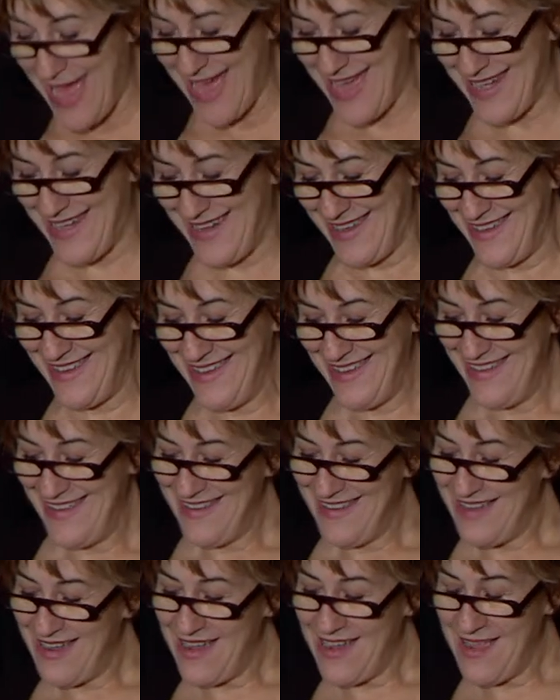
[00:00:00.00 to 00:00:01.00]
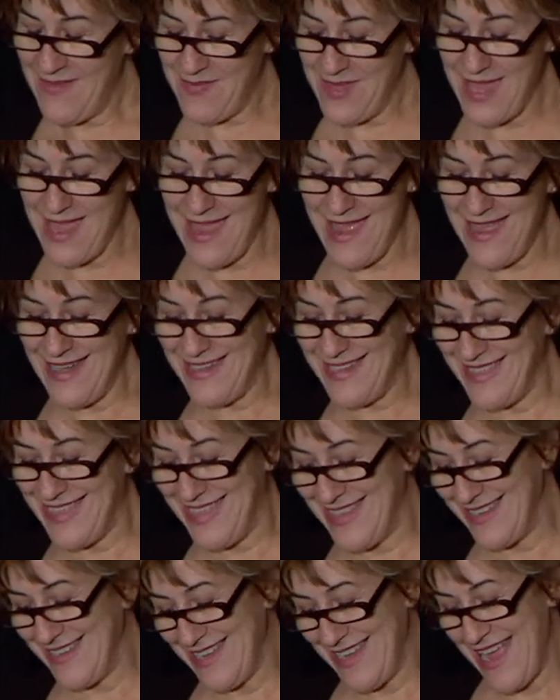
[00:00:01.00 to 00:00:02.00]
God! I'm the
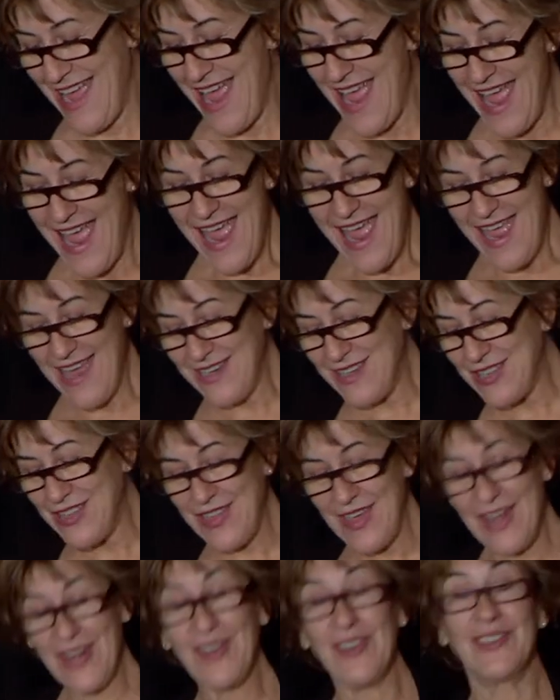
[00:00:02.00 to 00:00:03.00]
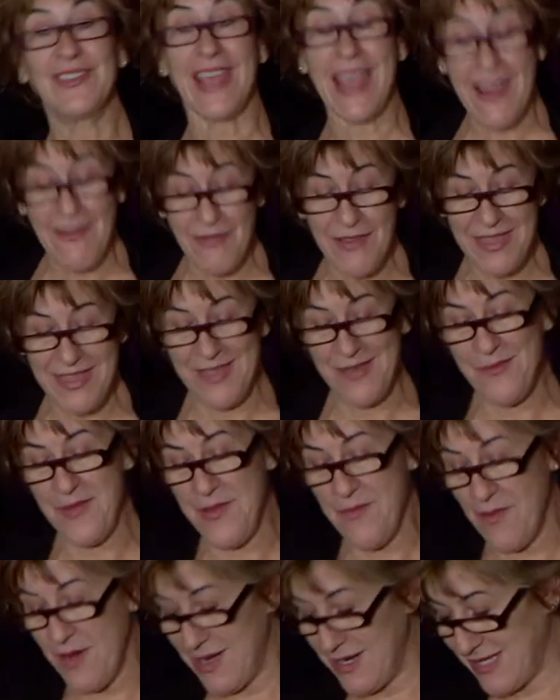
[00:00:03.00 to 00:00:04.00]
antithetical to everything we
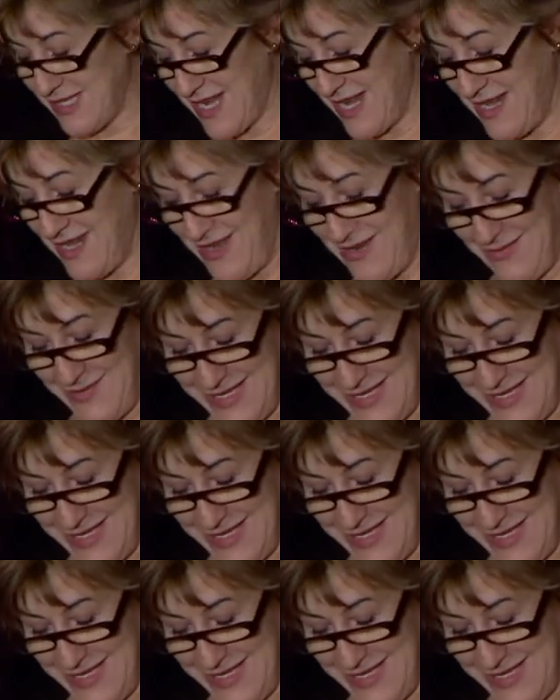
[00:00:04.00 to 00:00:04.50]
want to say to you